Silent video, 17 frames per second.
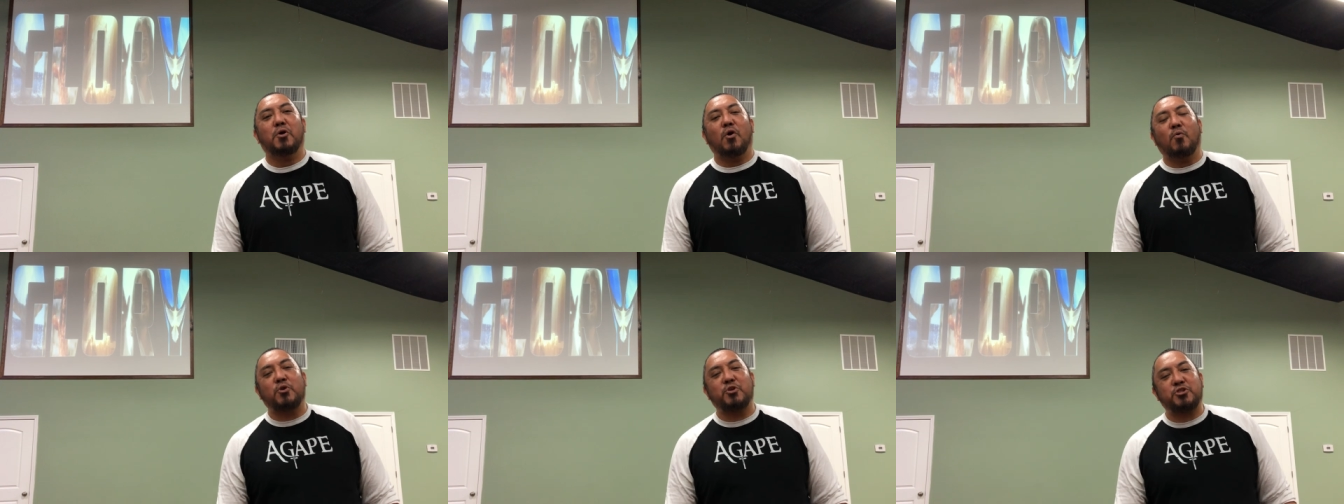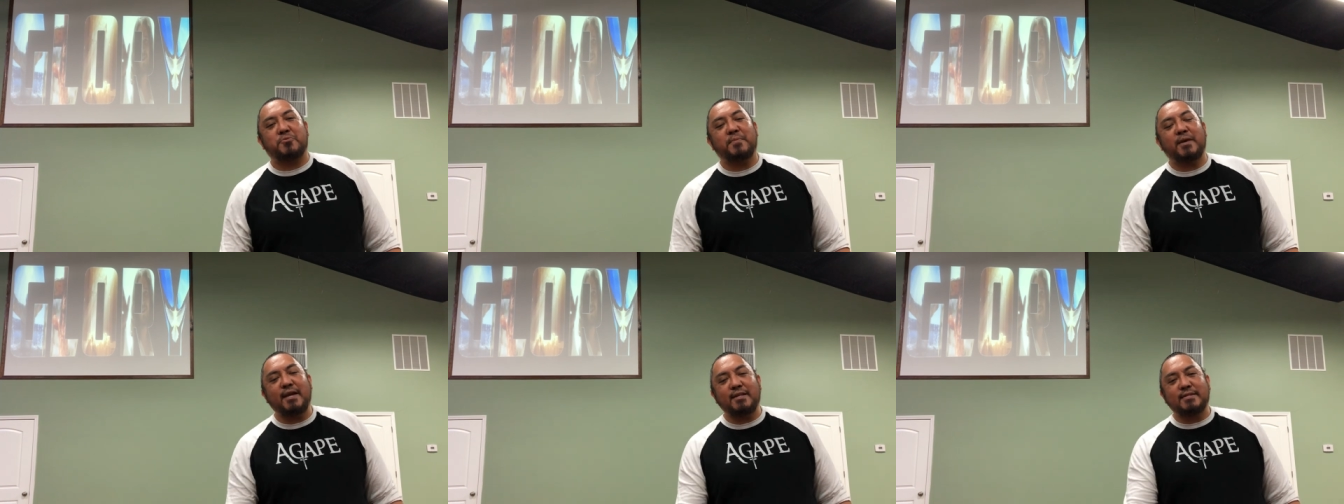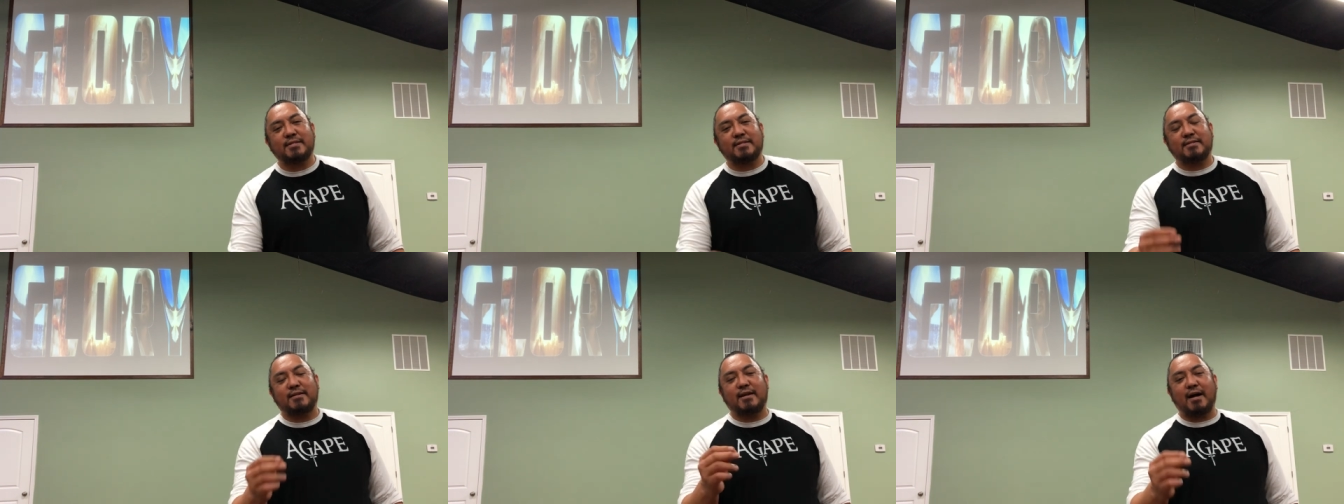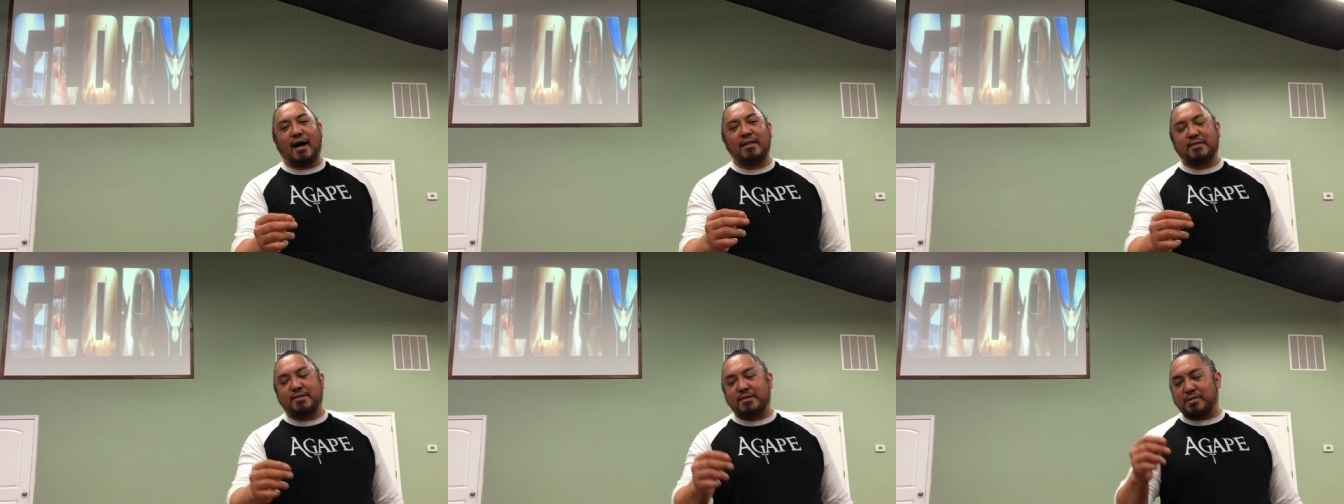which means
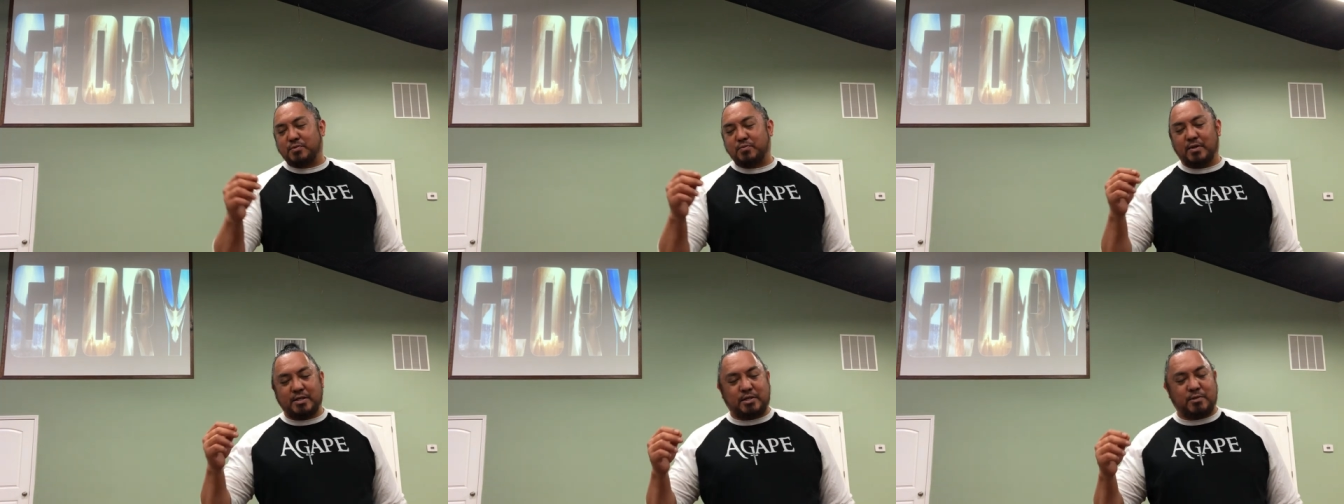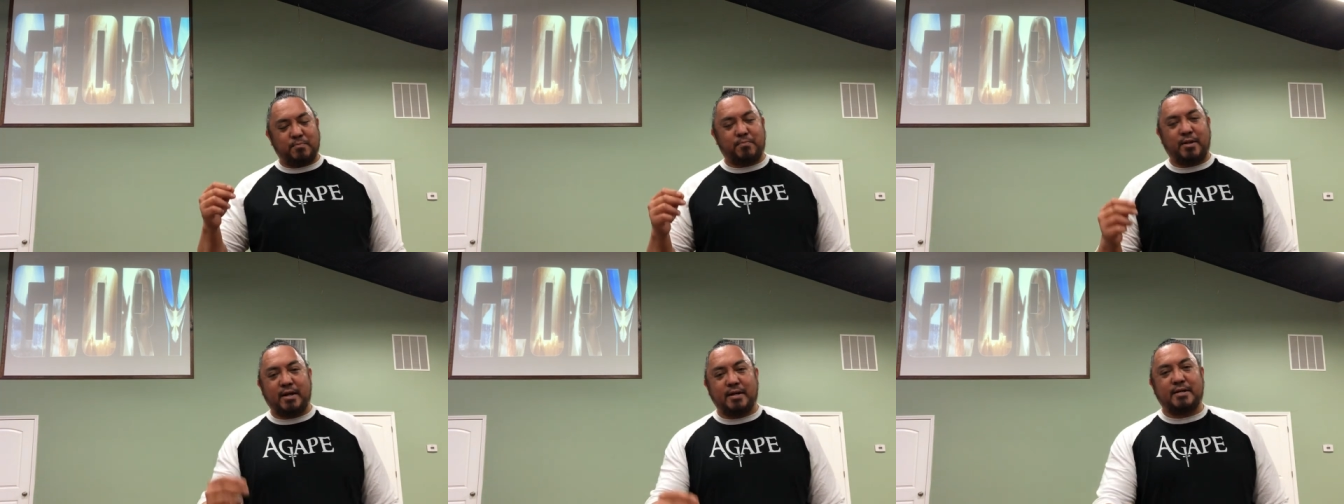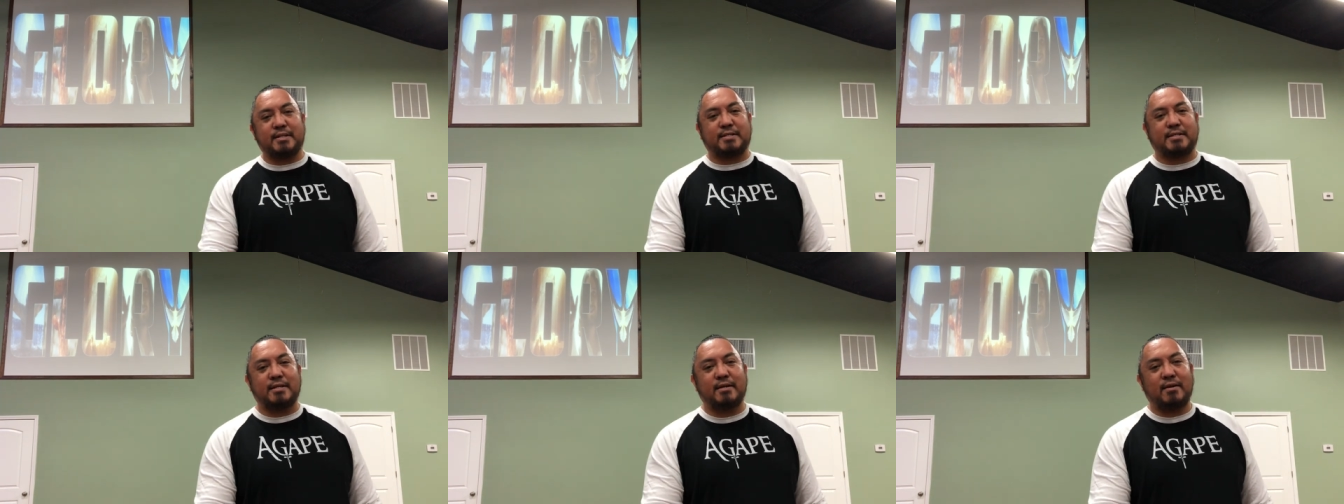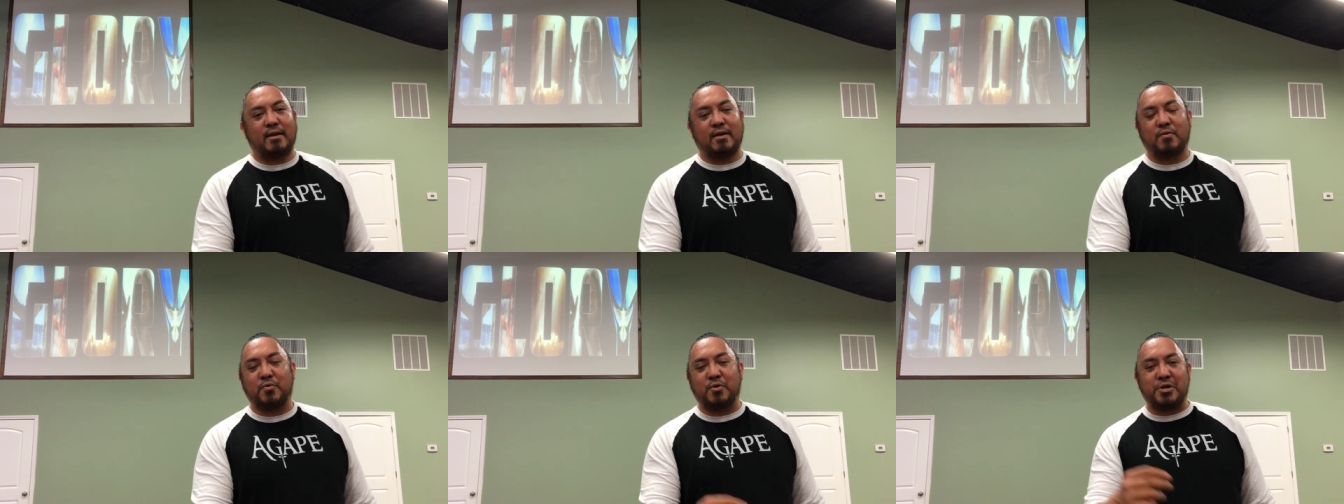God just wants to plug this in
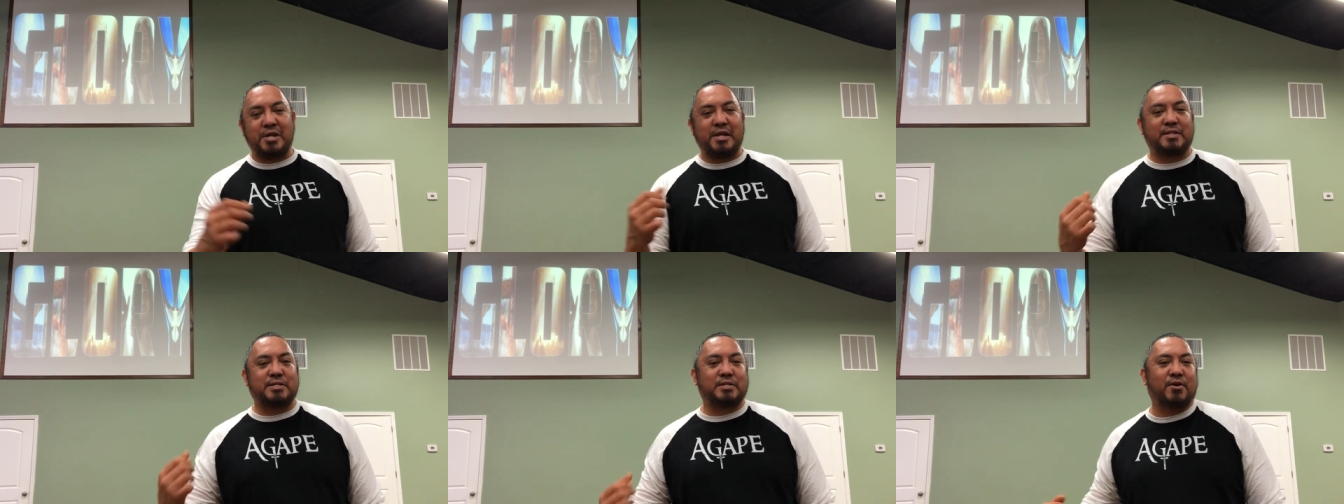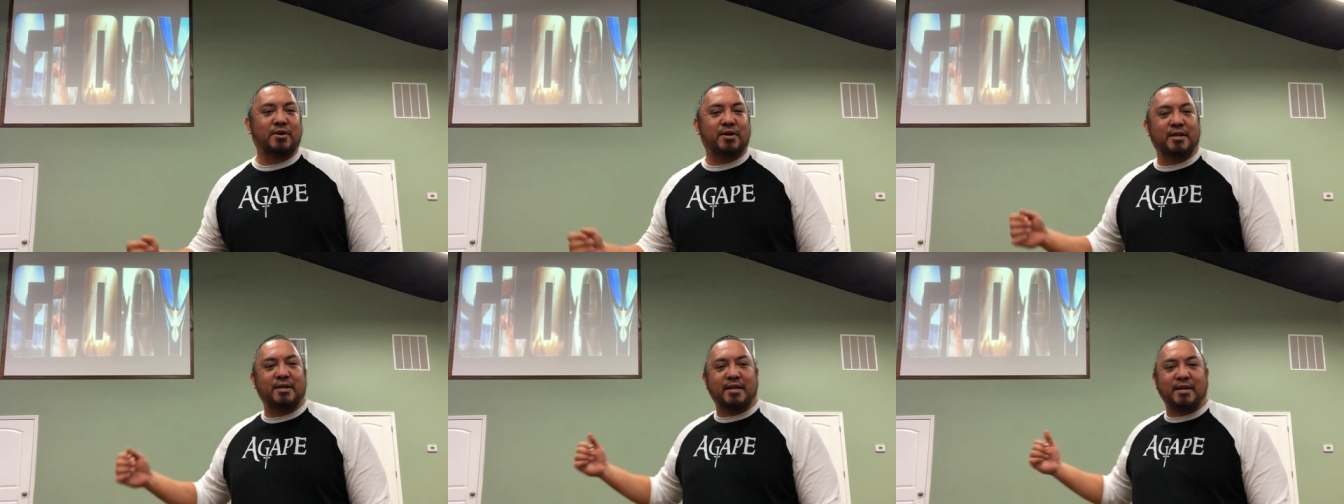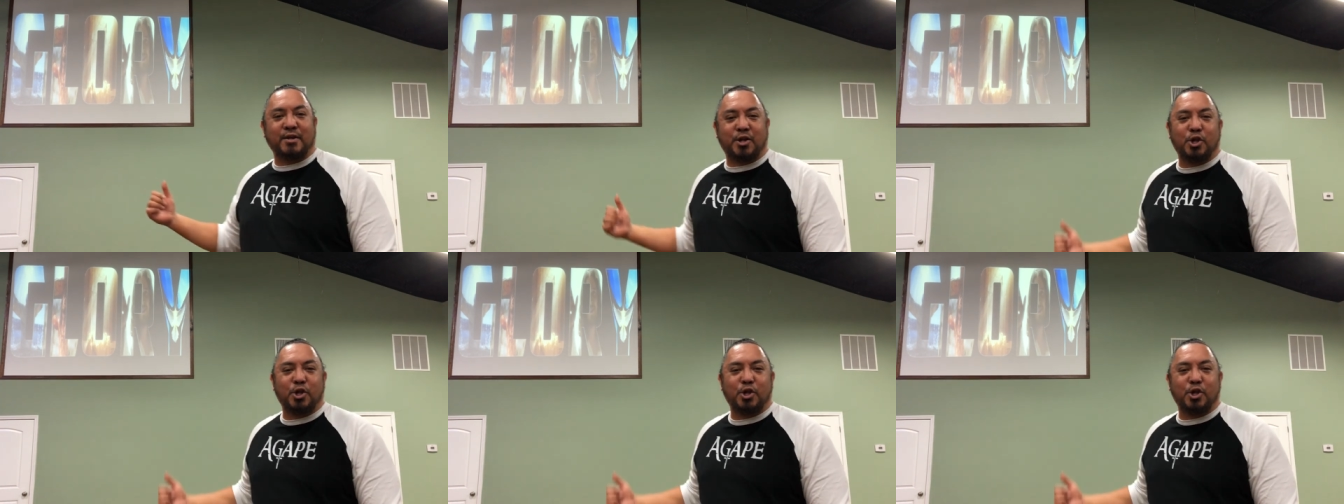and we're going to get started in